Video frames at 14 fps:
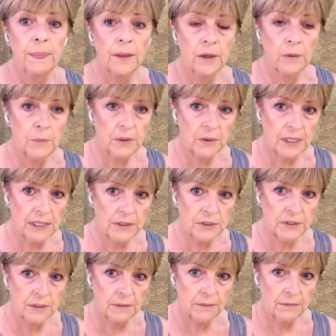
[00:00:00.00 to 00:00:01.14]

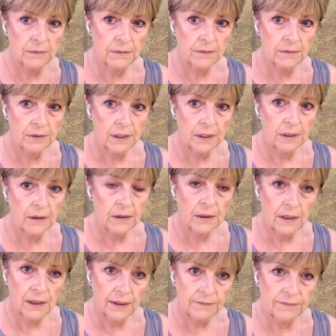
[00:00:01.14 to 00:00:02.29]
Communication.
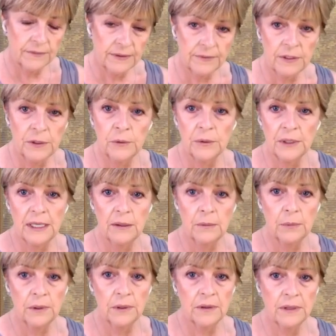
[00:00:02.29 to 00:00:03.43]
I've given you a
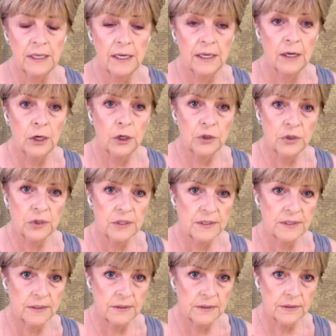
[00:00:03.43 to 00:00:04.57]
keyword there,
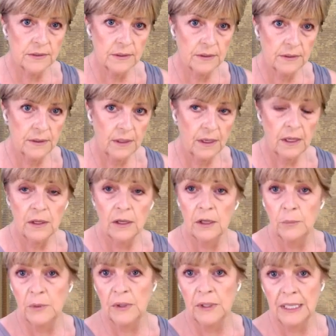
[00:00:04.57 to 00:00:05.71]
choices. The
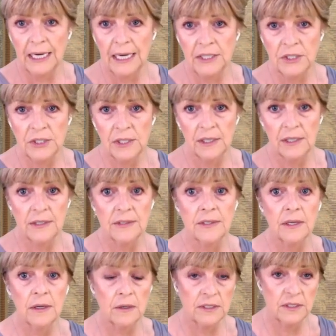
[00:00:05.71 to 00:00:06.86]
communication is
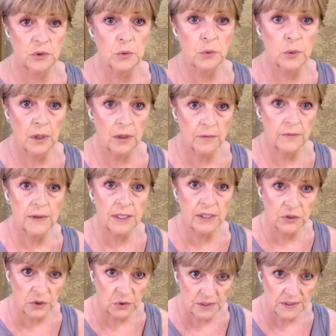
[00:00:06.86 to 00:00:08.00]
they're going to talk over their
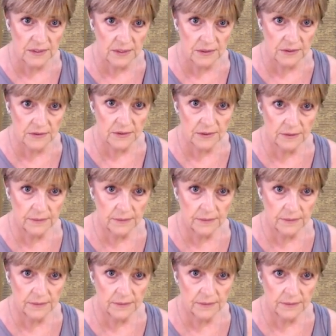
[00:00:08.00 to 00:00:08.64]
choices.